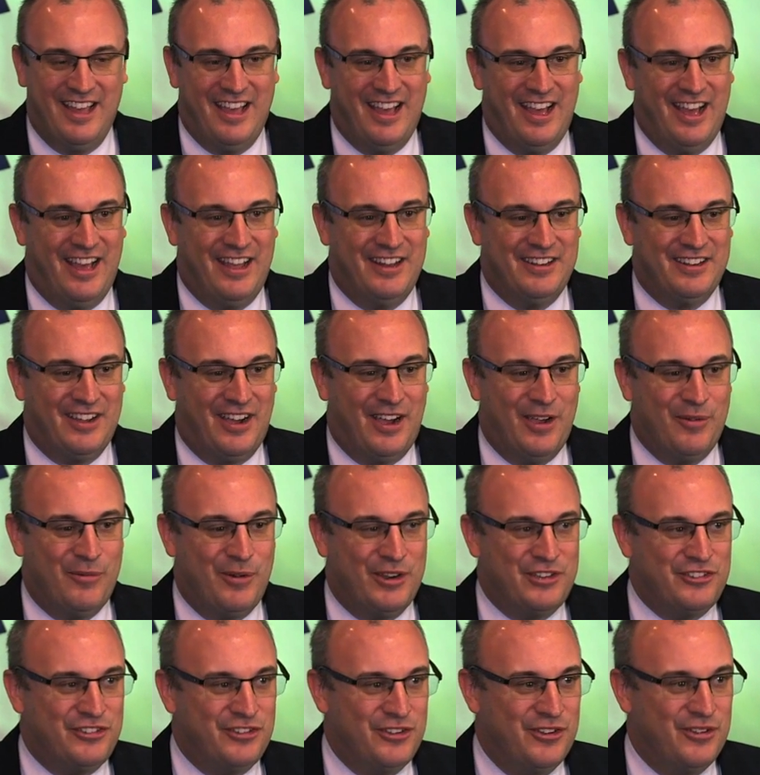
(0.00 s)
And I
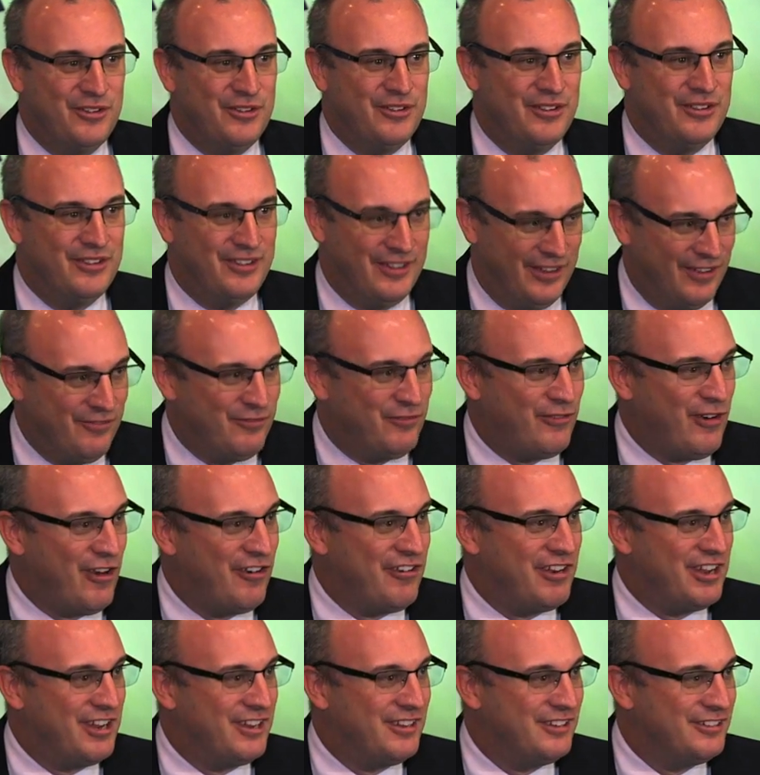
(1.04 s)
wish you a
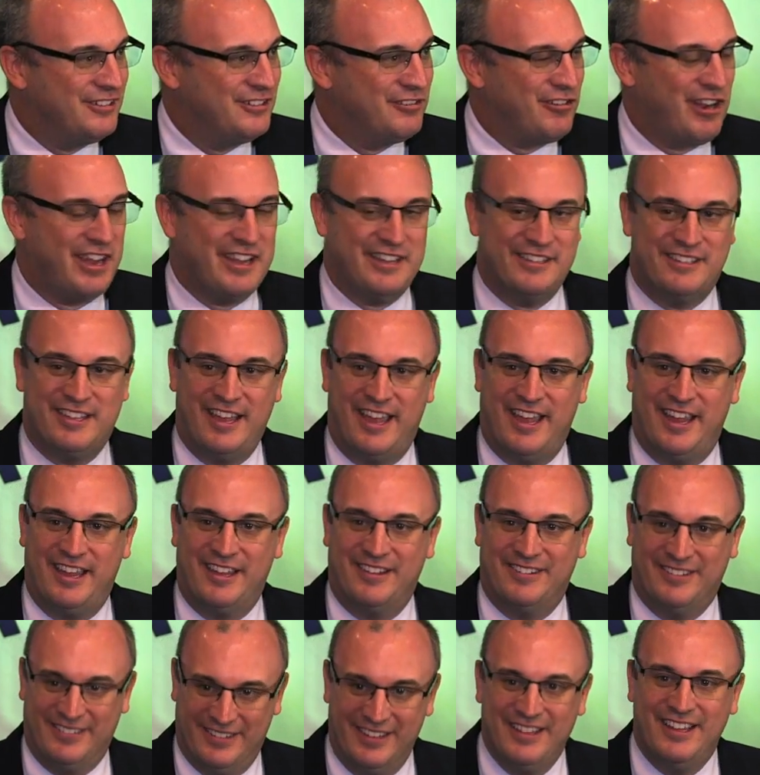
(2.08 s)
very great
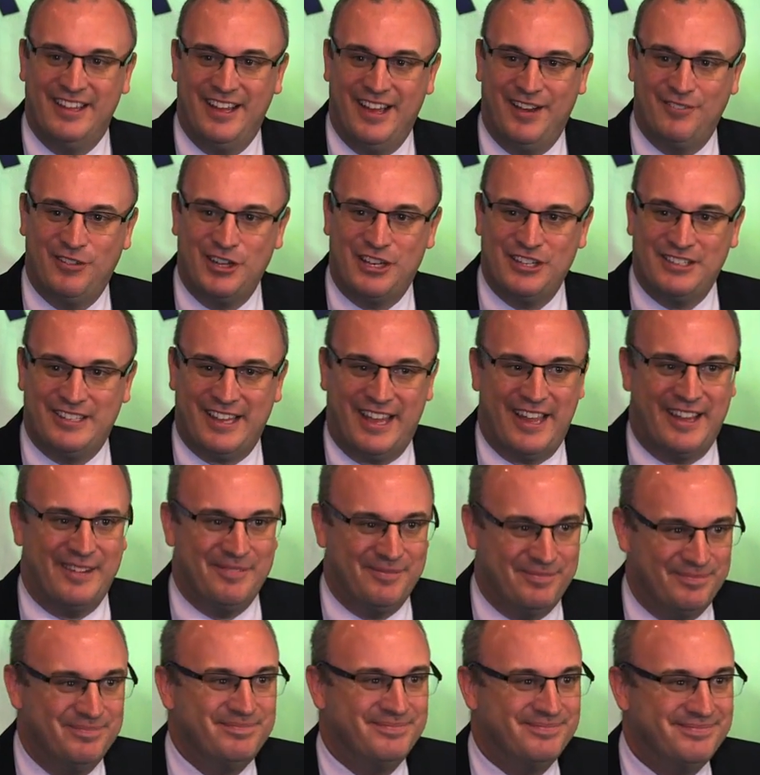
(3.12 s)
day. Have a good
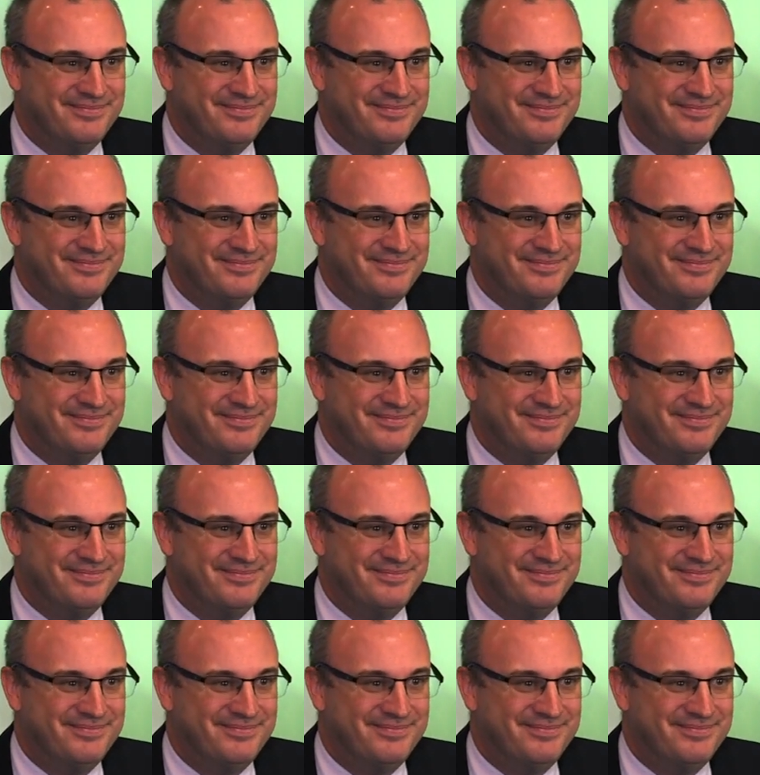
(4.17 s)
day.